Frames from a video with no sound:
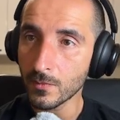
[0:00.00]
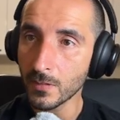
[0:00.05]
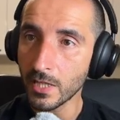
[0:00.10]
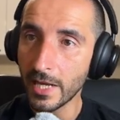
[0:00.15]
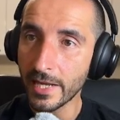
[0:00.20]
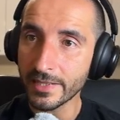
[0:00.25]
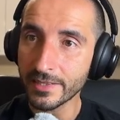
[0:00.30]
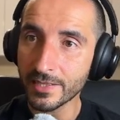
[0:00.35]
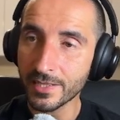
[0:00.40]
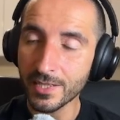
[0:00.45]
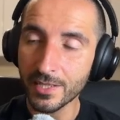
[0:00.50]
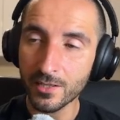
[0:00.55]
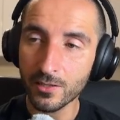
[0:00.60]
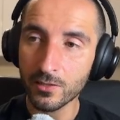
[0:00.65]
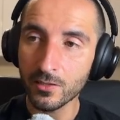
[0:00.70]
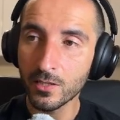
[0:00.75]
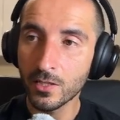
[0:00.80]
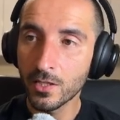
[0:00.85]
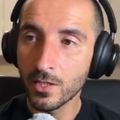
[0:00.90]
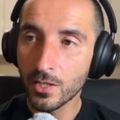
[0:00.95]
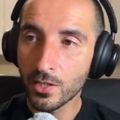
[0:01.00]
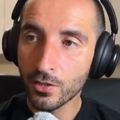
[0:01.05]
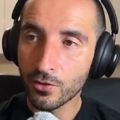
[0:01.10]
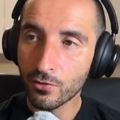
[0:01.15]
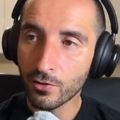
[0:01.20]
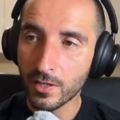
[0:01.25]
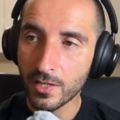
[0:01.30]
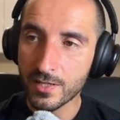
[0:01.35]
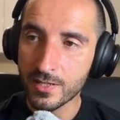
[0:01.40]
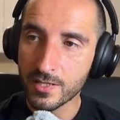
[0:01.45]
And here you
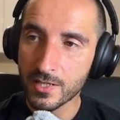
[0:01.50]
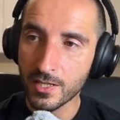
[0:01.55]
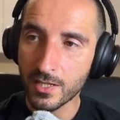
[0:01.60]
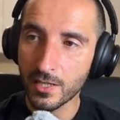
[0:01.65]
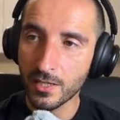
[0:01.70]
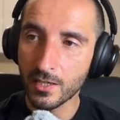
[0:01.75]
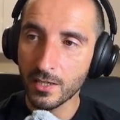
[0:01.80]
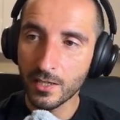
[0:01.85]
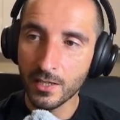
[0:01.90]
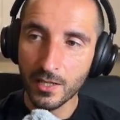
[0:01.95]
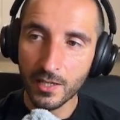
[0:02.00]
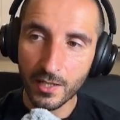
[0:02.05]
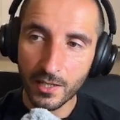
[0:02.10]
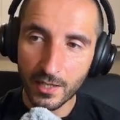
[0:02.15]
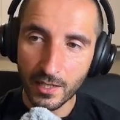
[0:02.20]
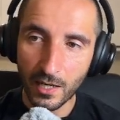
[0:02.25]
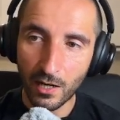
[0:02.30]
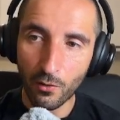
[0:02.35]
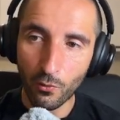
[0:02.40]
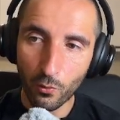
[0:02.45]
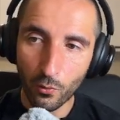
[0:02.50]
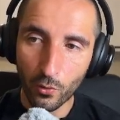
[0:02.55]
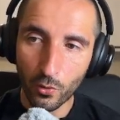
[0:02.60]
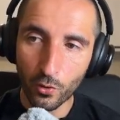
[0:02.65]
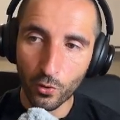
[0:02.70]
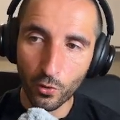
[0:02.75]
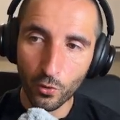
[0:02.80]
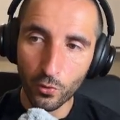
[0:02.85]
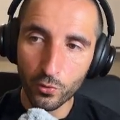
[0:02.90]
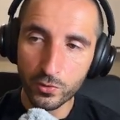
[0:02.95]
can see how
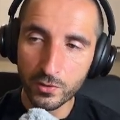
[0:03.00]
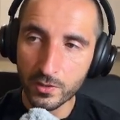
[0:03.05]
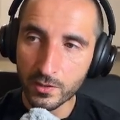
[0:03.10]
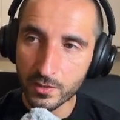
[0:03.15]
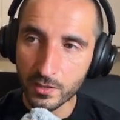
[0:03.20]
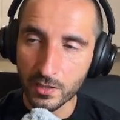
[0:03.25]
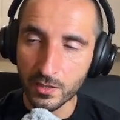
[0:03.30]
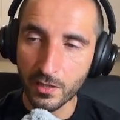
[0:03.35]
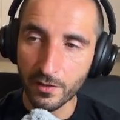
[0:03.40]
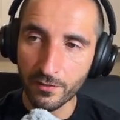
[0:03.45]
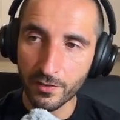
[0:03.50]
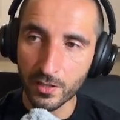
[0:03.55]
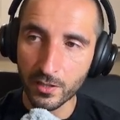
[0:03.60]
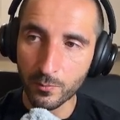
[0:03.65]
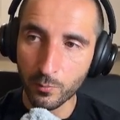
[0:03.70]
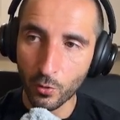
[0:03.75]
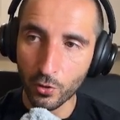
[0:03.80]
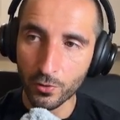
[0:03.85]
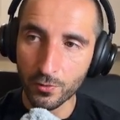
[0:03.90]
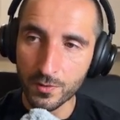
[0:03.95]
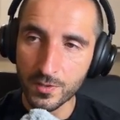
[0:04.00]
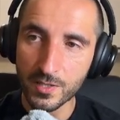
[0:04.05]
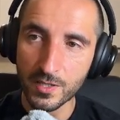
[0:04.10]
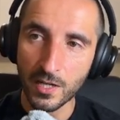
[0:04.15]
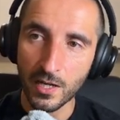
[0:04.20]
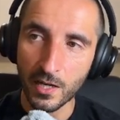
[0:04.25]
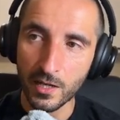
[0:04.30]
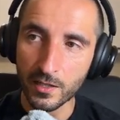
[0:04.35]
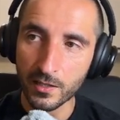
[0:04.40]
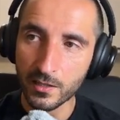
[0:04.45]
good the different models
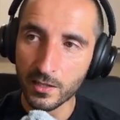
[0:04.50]
are